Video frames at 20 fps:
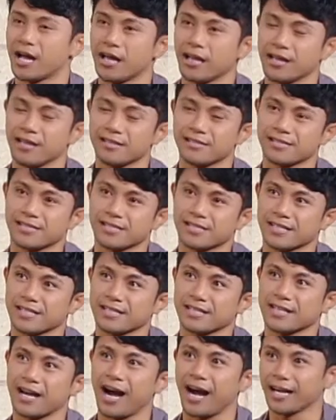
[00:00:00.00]
it's
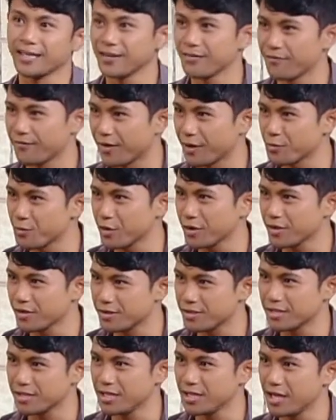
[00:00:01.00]
kind of fun when you
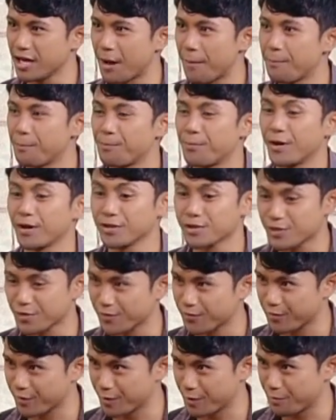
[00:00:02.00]
see a bunch
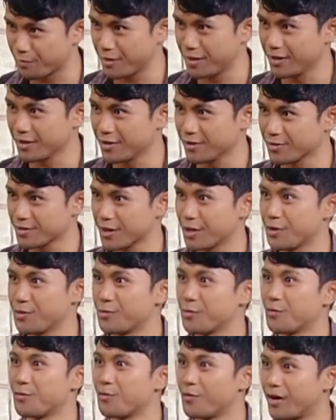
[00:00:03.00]
of Filipinos
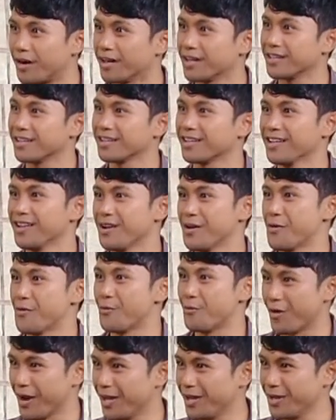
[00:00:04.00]
in one
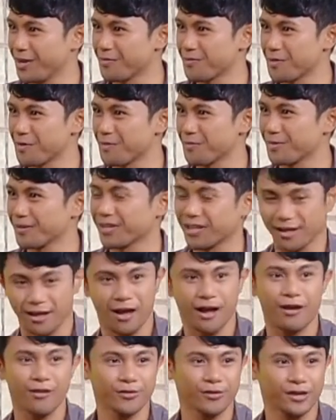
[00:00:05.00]
waiting room. You're like,
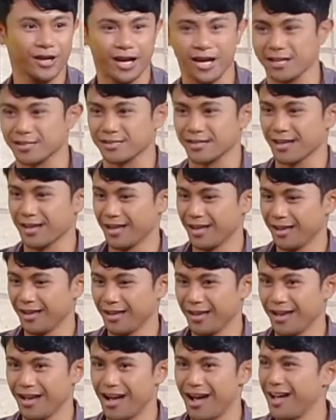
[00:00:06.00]
oh, guys,
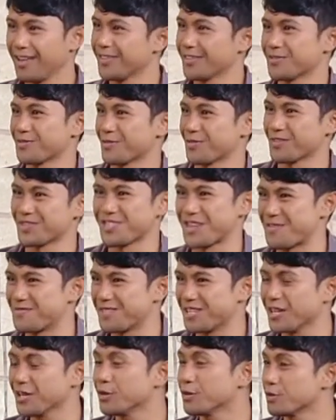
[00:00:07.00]
This is the first time
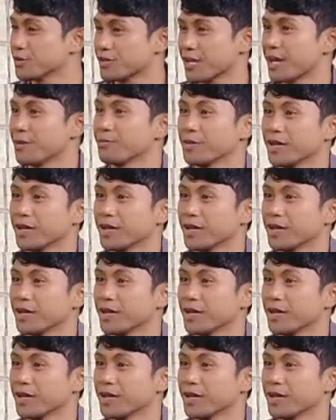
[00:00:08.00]
seeing you say I'm